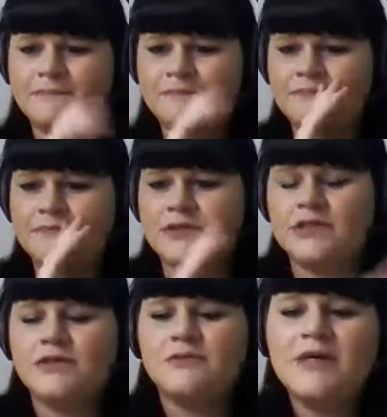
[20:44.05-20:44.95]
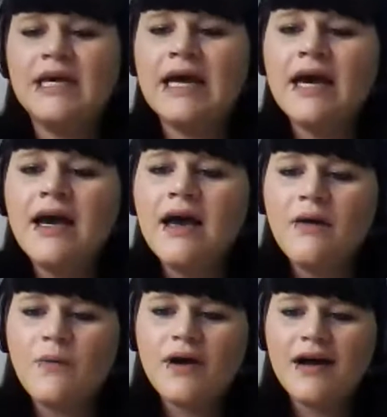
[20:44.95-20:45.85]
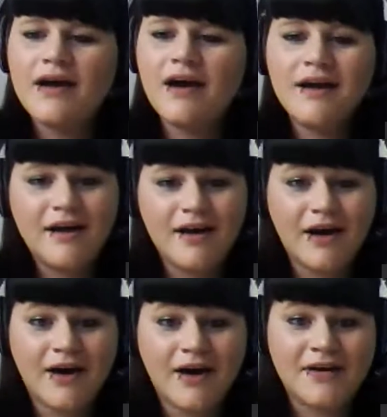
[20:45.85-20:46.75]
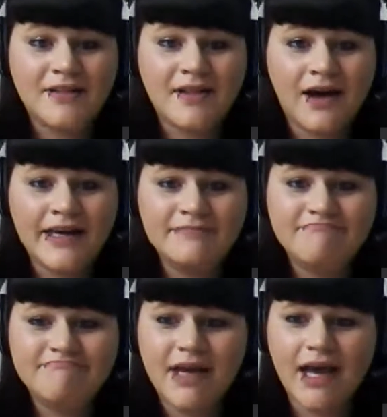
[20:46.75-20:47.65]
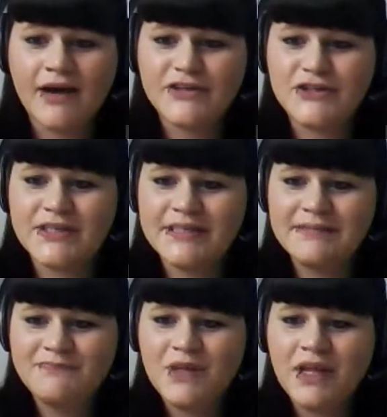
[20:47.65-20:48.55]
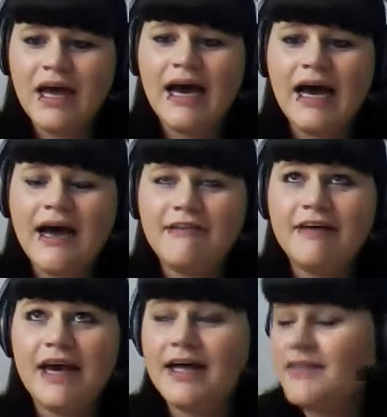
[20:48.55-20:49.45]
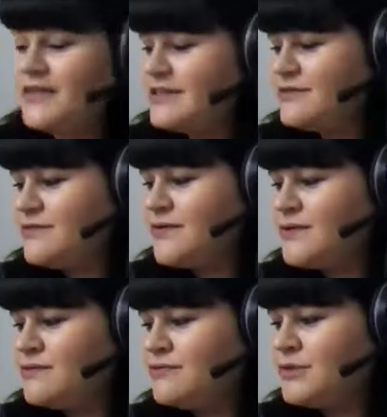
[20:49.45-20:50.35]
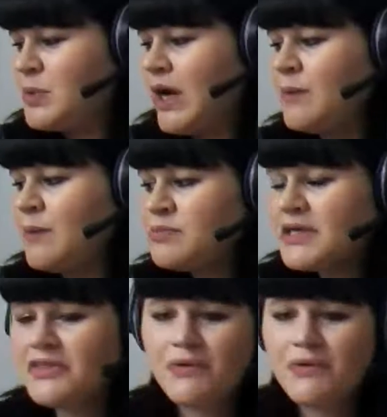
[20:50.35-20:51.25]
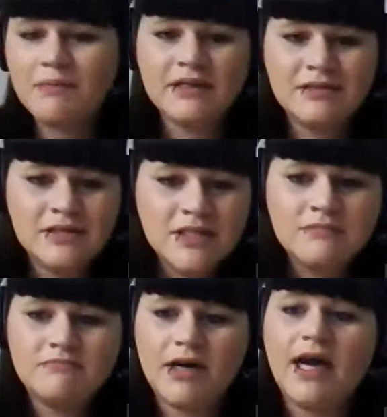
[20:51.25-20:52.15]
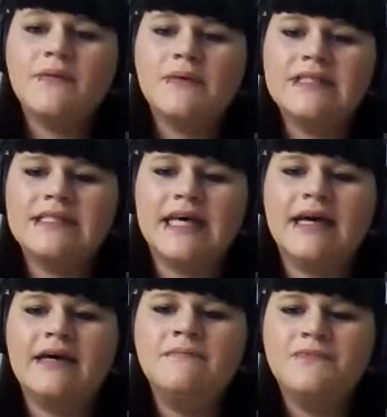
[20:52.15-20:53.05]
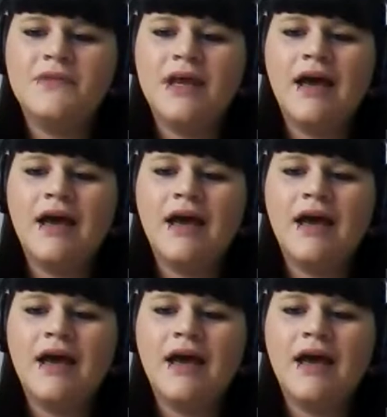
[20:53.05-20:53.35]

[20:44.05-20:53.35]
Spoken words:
Excuse me. Where I got it online, actually. I've had this phone for probably 3 months, I would say.